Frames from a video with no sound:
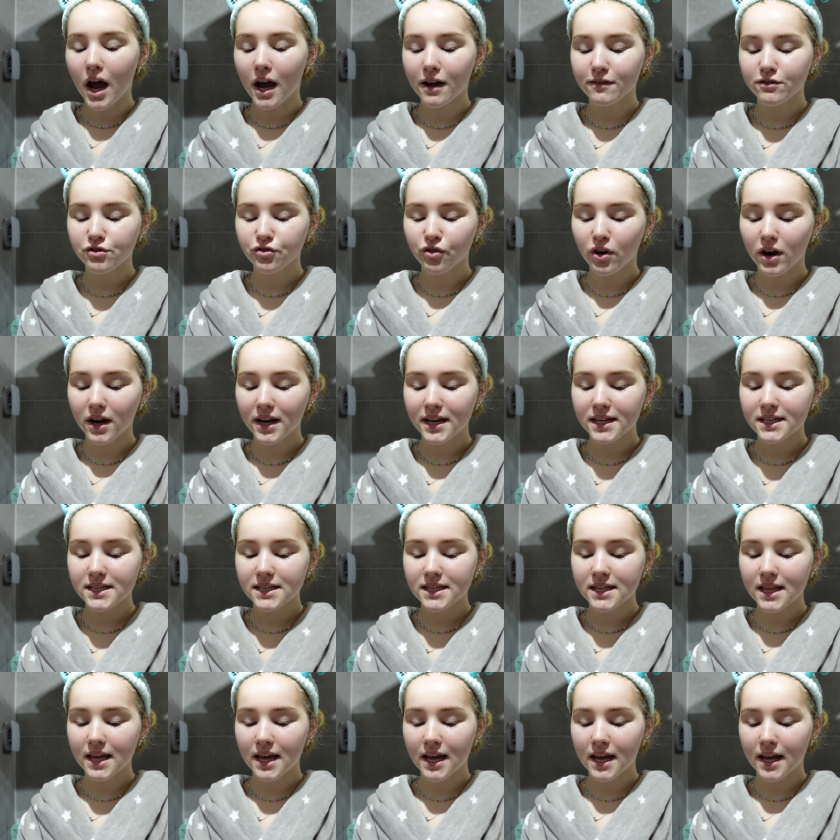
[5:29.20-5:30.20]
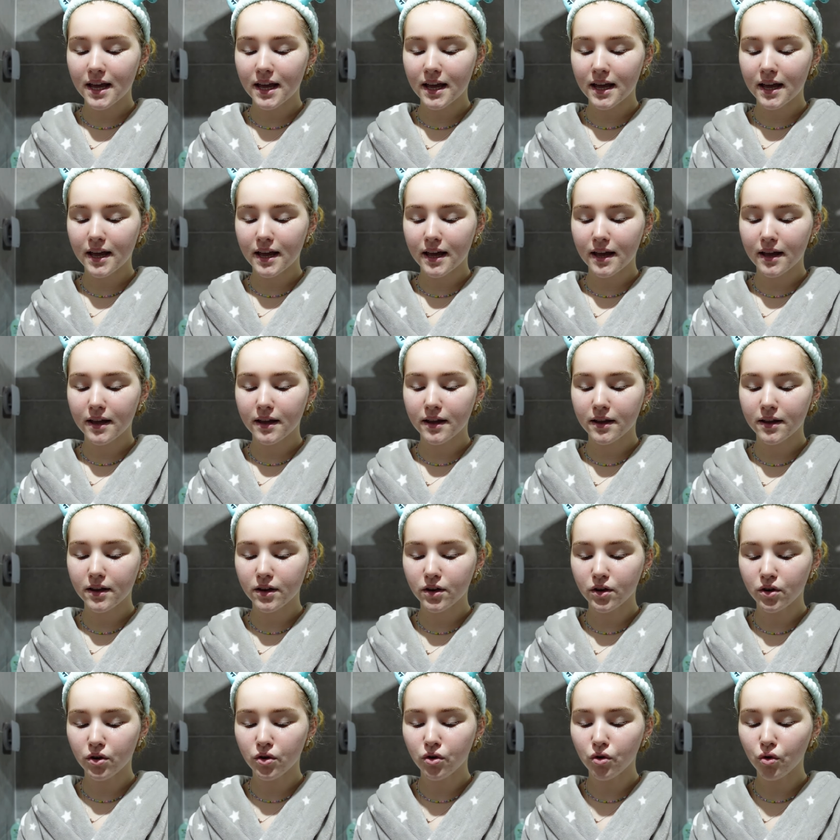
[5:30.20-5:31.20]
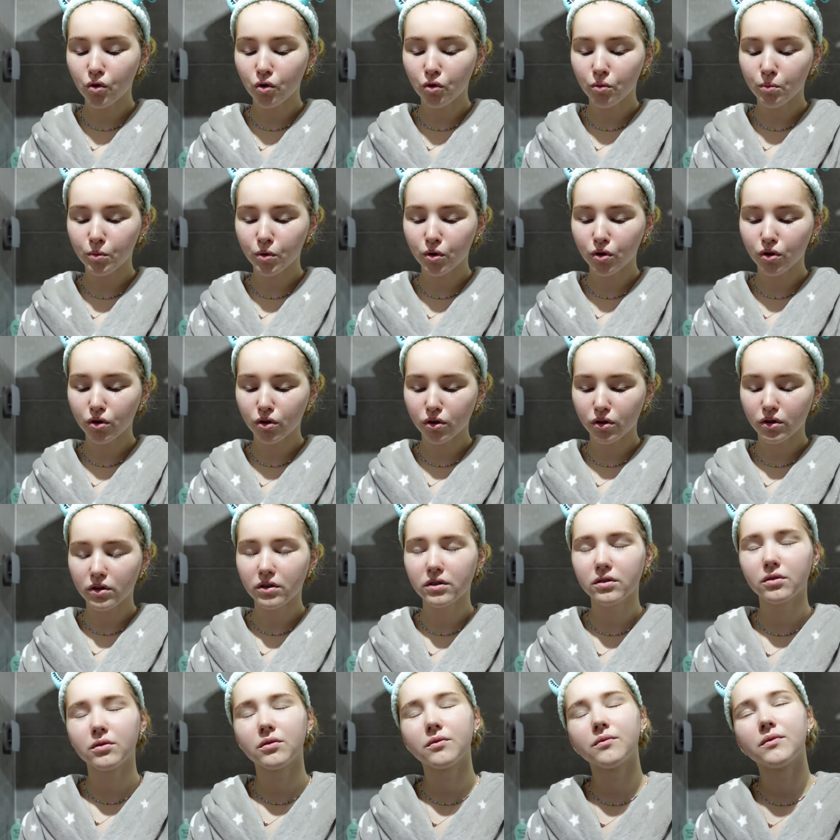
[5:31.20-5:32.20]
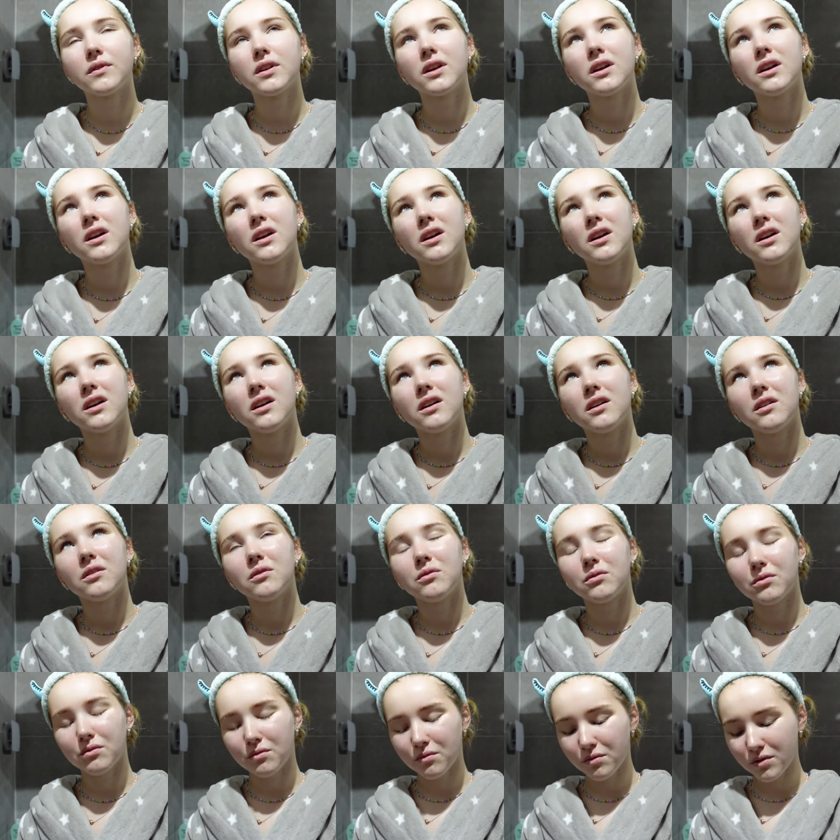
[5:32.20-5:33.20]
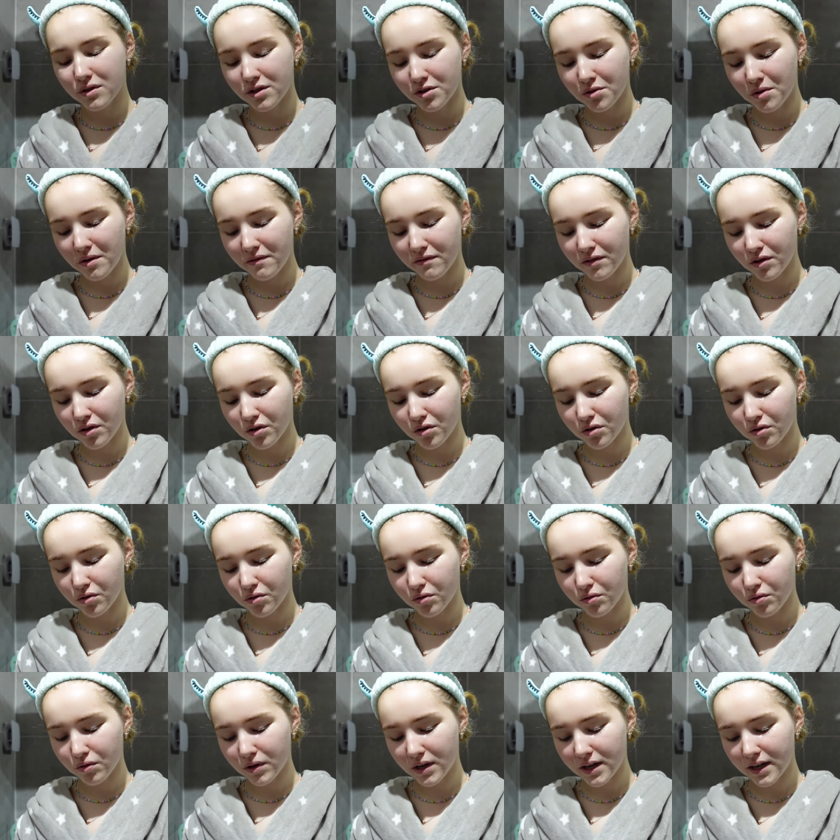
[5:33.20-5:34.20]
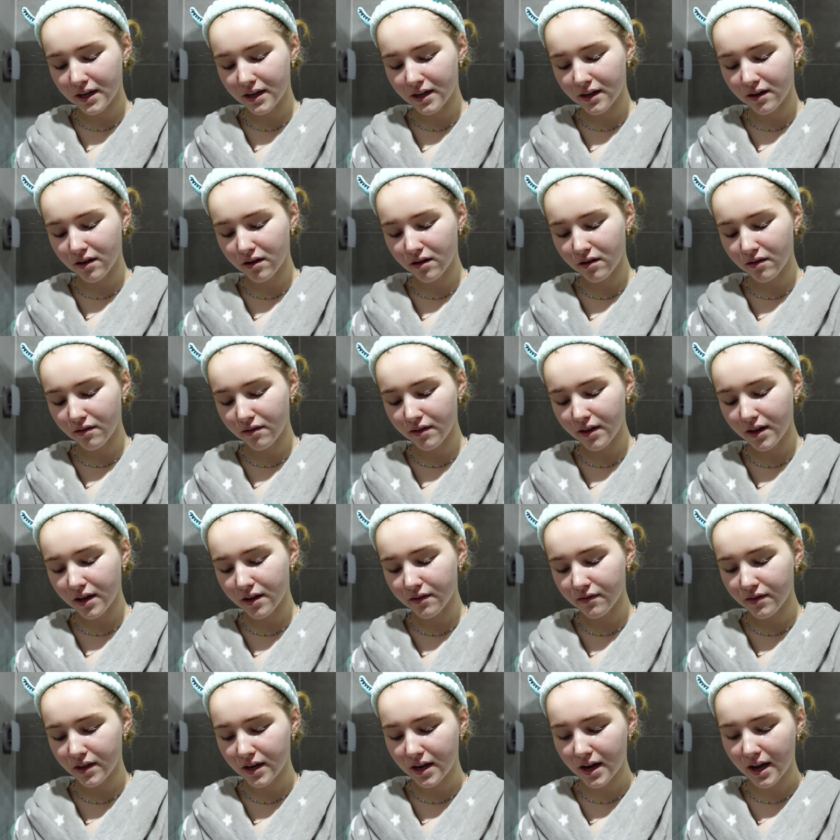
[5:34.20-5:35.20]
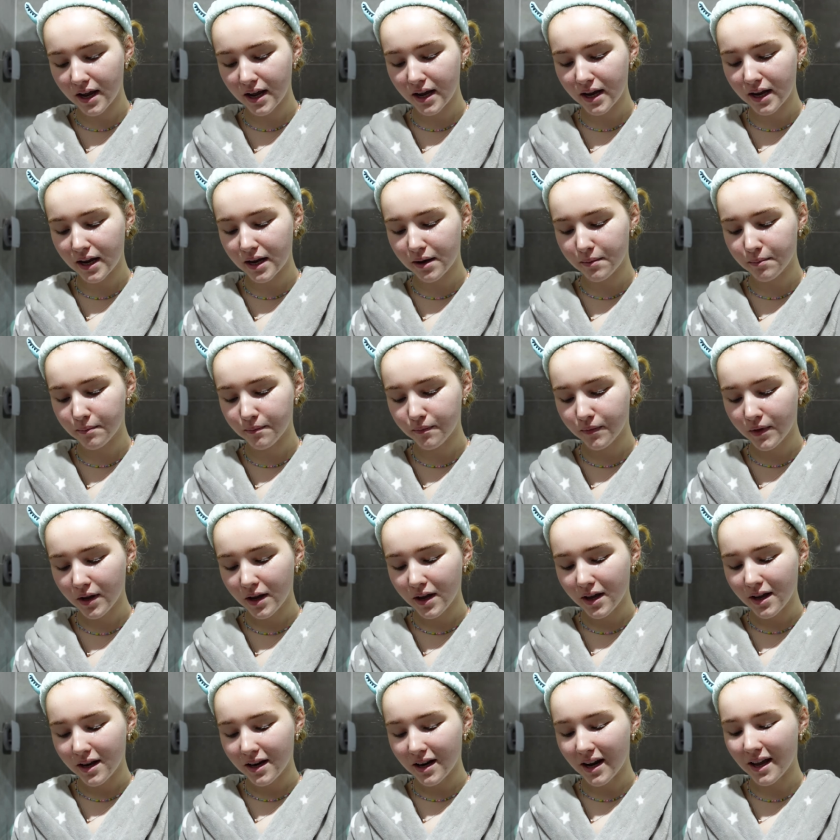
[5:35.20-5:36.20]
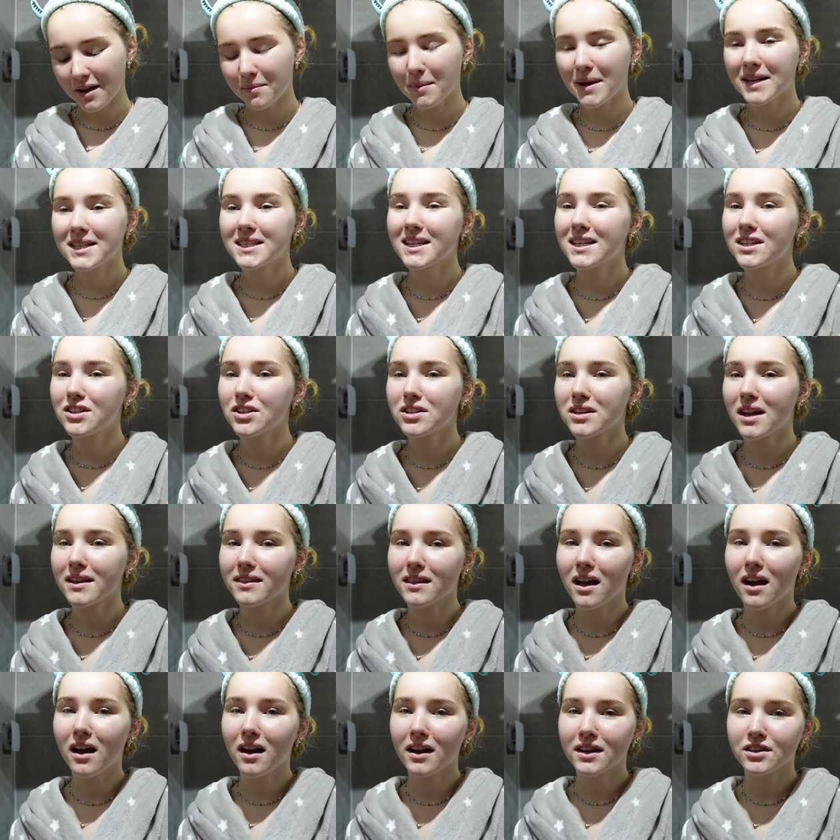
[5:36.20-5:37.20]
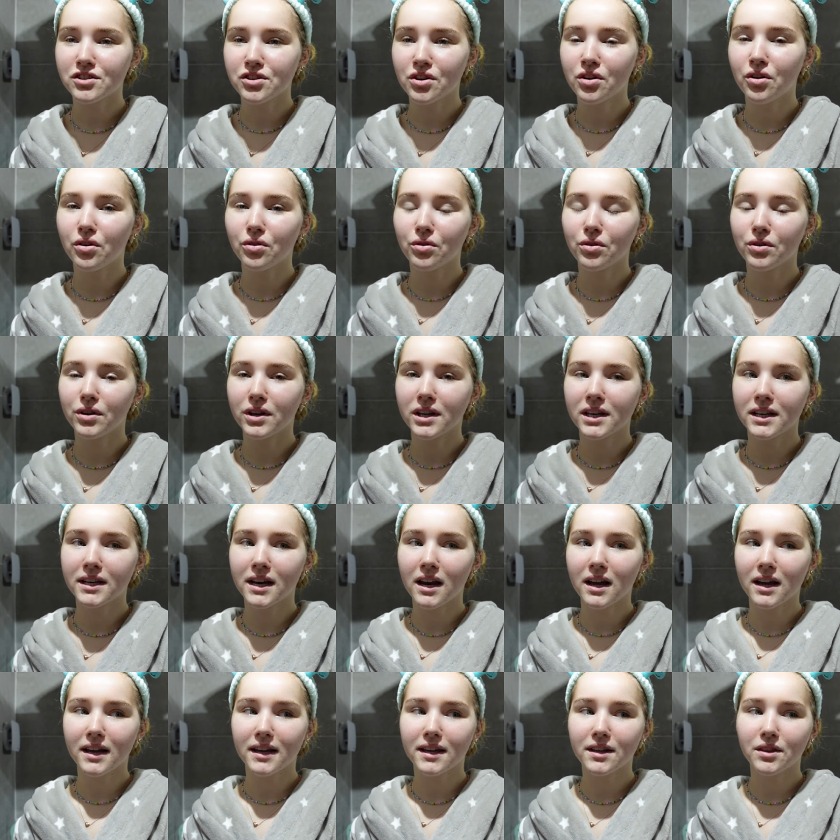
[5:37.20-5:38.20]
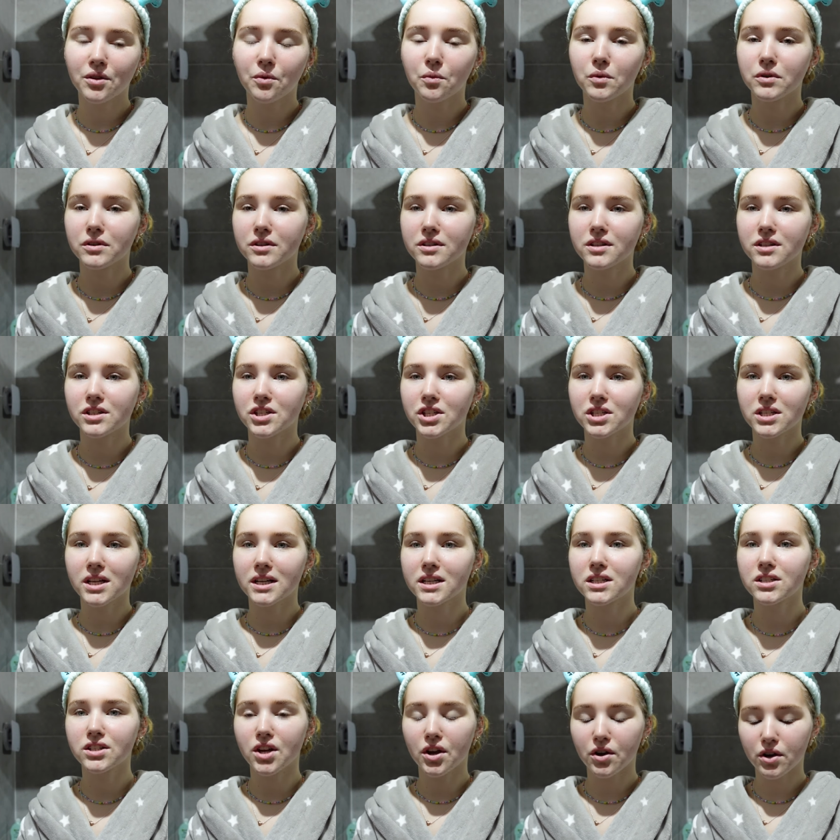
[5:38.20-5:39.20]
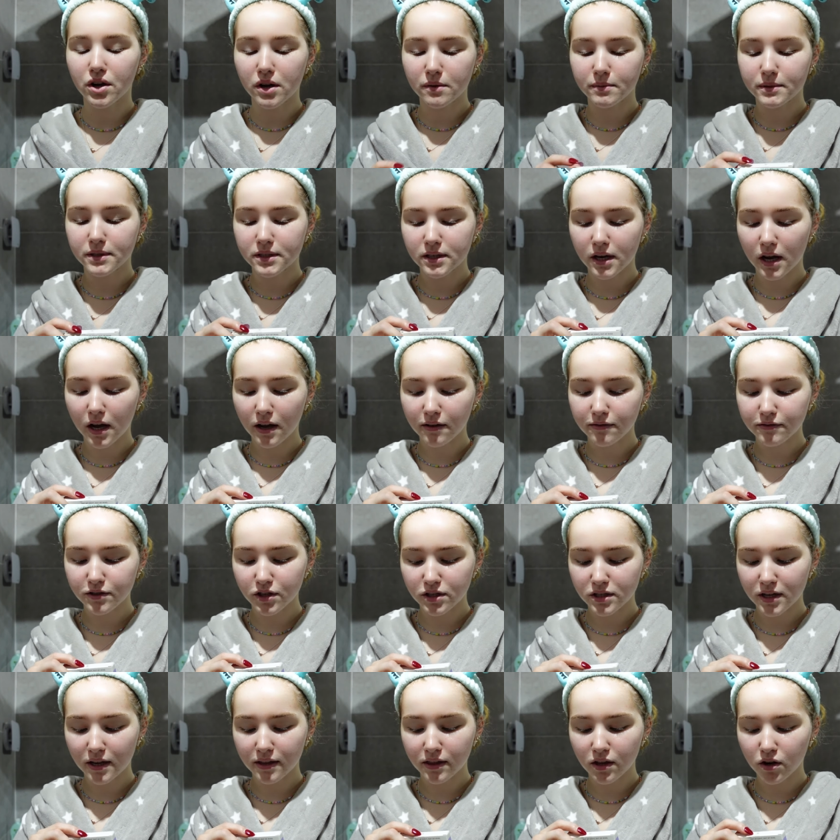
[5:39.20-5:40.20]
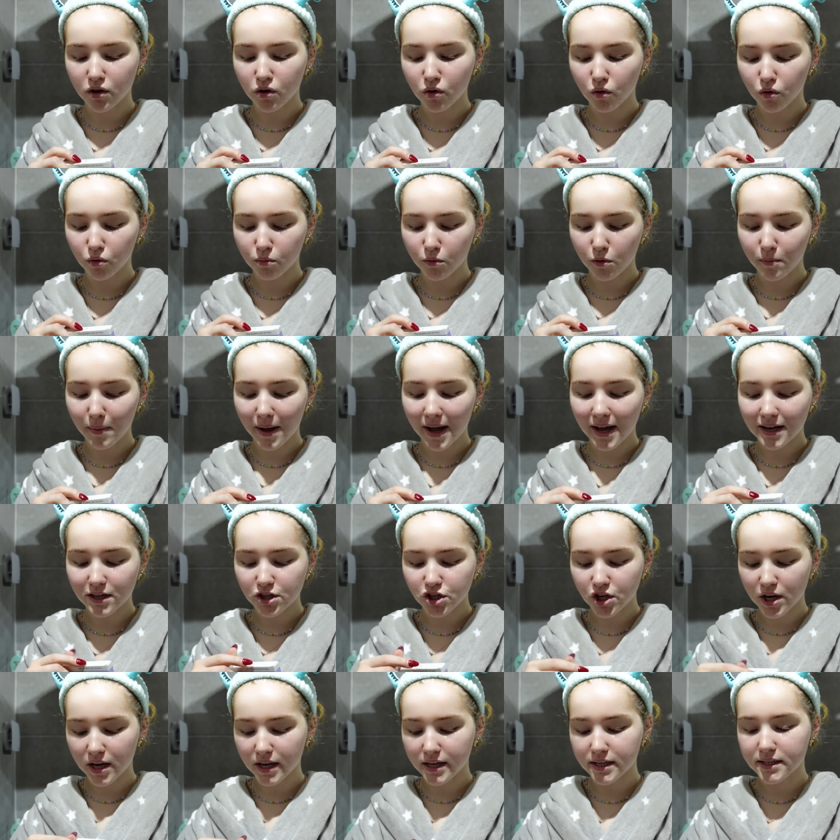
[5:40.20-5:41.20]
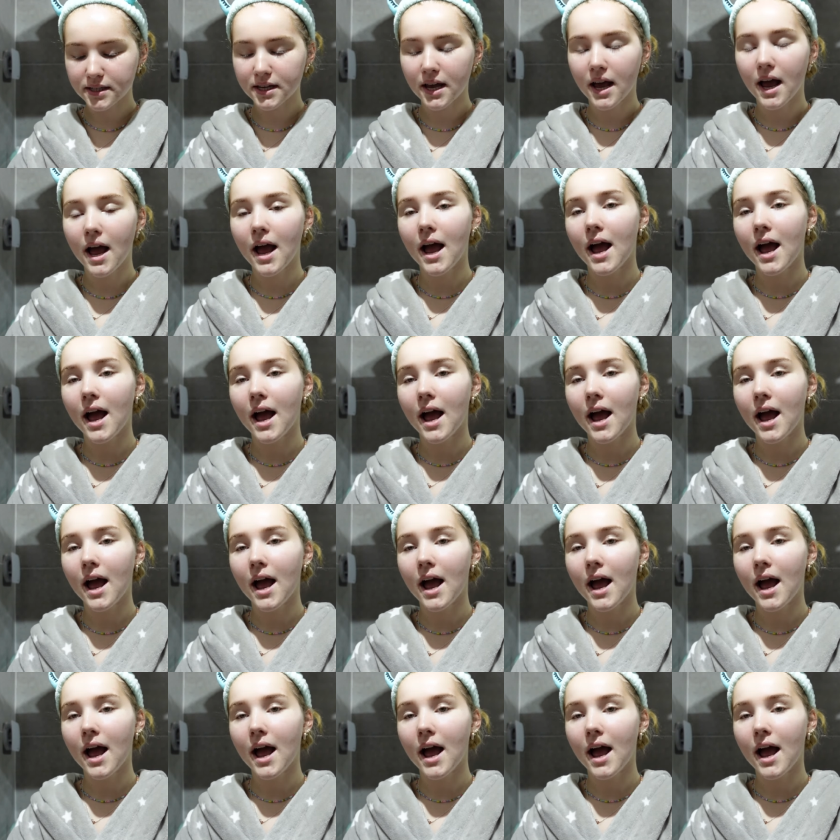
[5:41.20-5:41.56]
I've tried their normal, what do you even call it? I can't think of the name. Like basically just like the hydrocolloid, like the ones that just like soak up stuff, just like the normal patches.